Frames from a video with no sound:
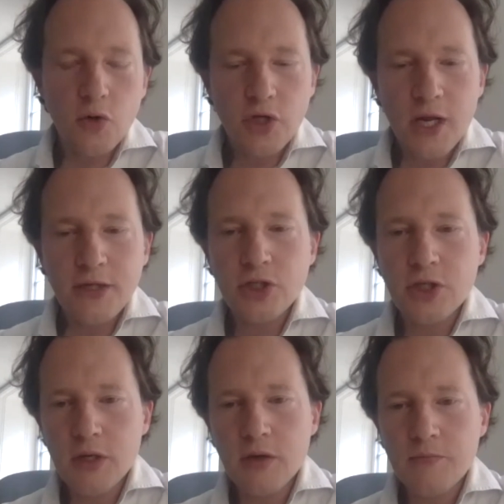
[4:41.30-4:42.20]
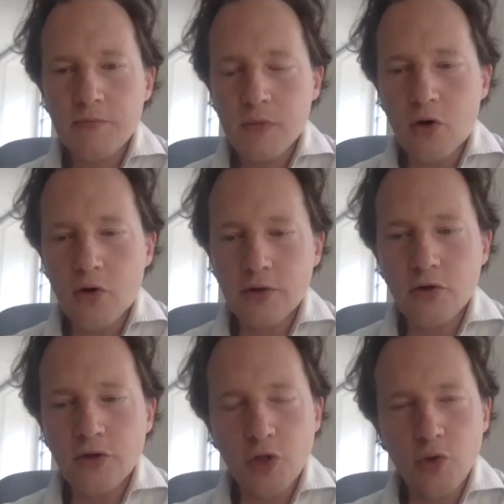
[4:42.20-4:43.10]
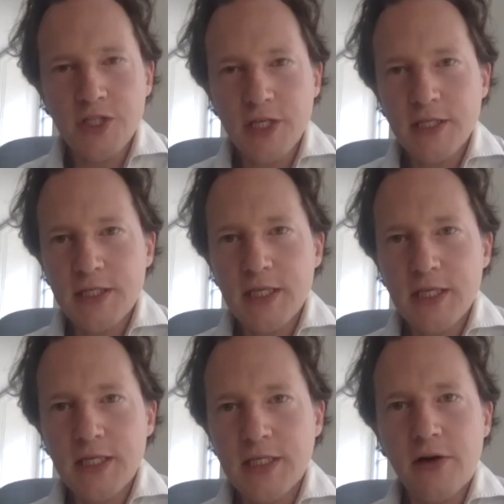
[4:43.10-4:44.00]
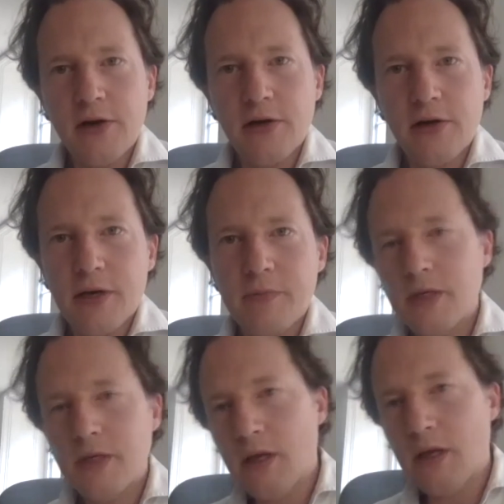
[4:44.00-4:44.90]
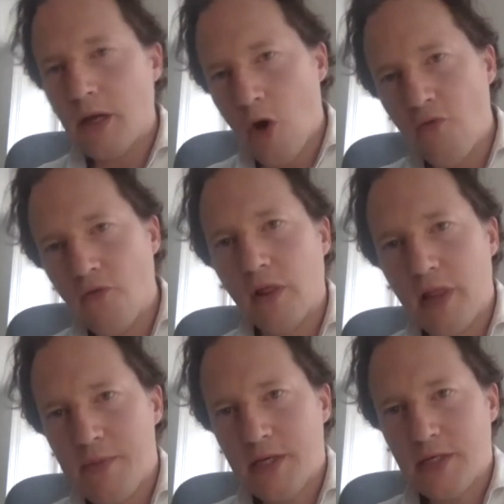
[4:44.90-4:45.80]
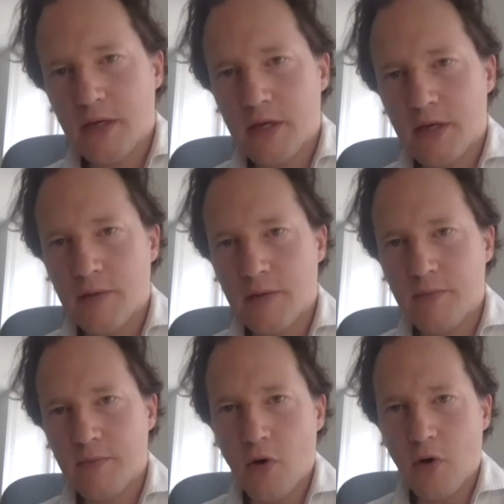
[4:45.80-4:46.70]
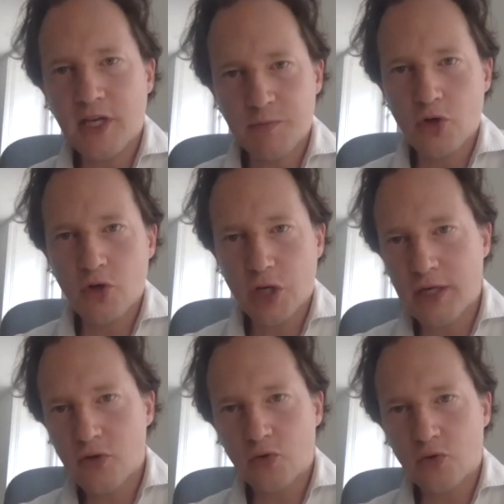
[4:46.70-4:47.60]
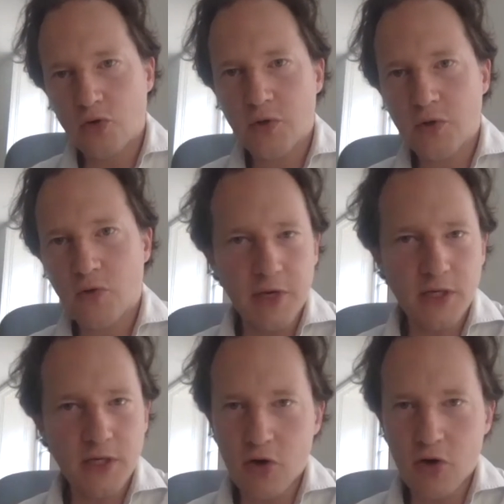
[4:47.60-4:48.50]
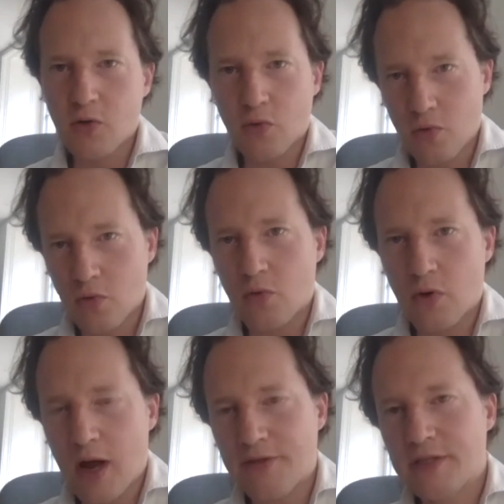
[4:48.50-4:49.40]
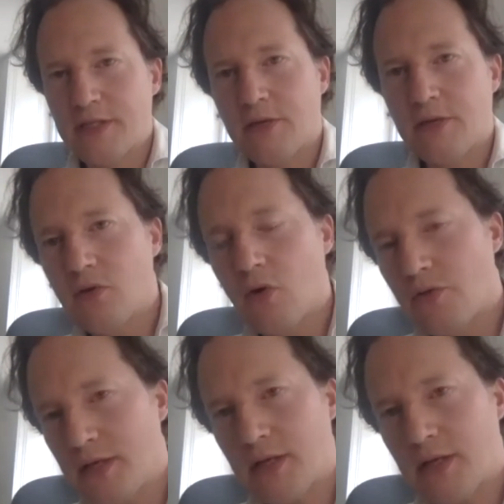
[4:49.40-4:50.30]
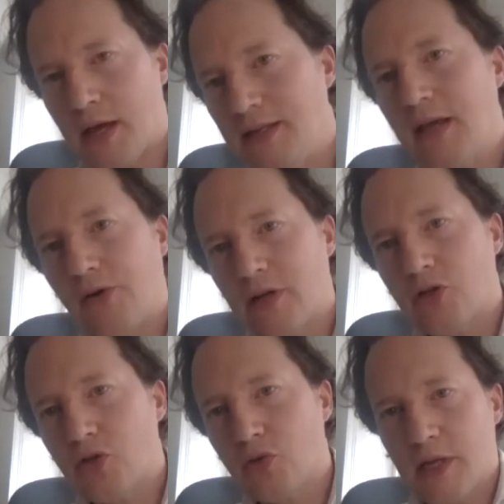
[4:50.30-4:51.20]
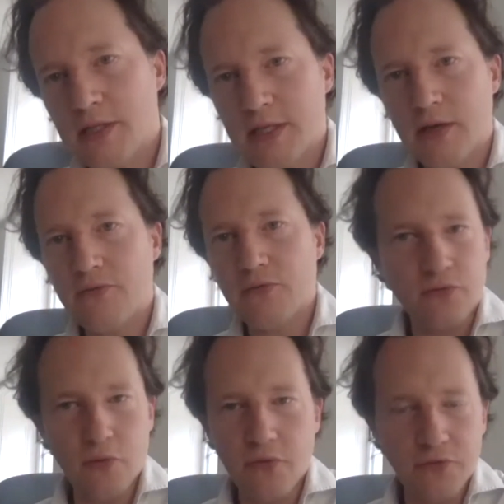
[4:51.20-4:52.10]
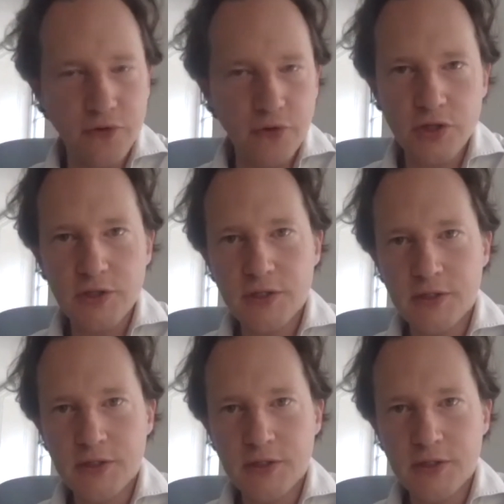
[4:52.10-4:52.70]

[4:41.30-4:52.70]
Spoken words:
touched on UCITS. Is there an overall limit of exposure into crypto for Bitcoin or others if you go that indirect route, let's say through futures?